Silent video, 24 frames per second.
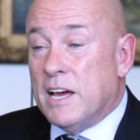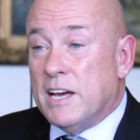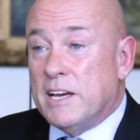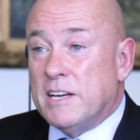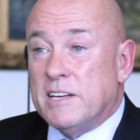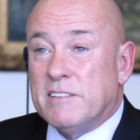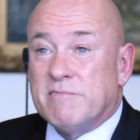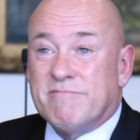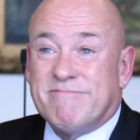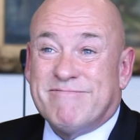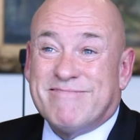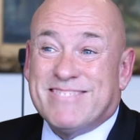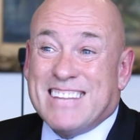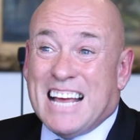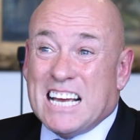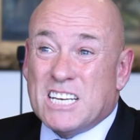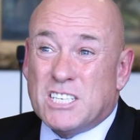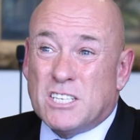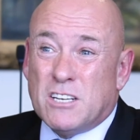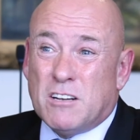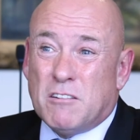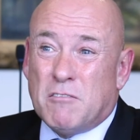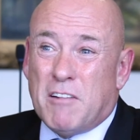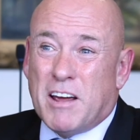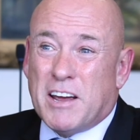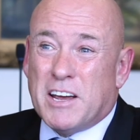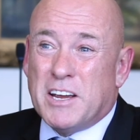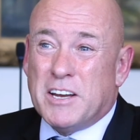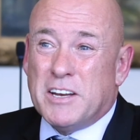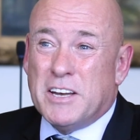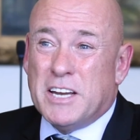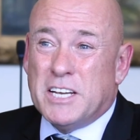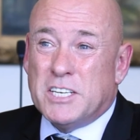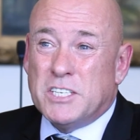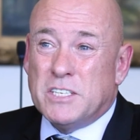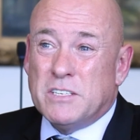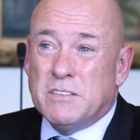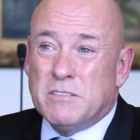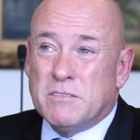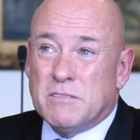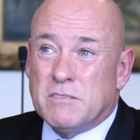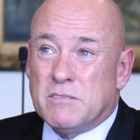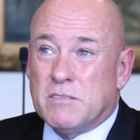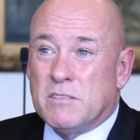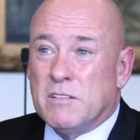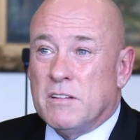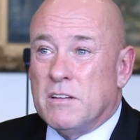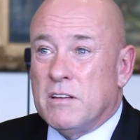and national recognition
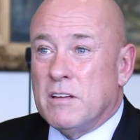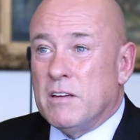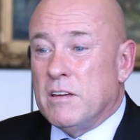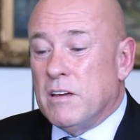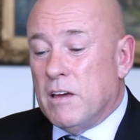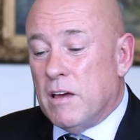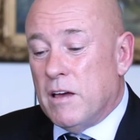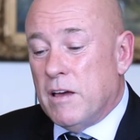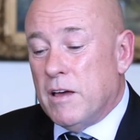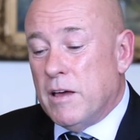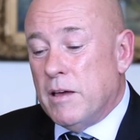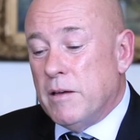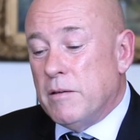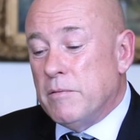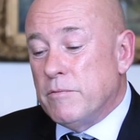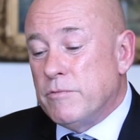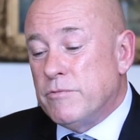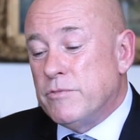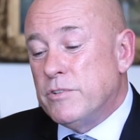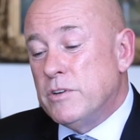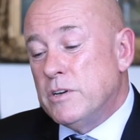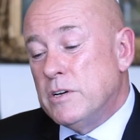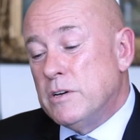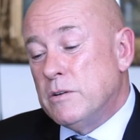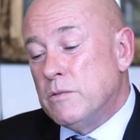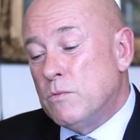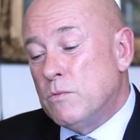um, for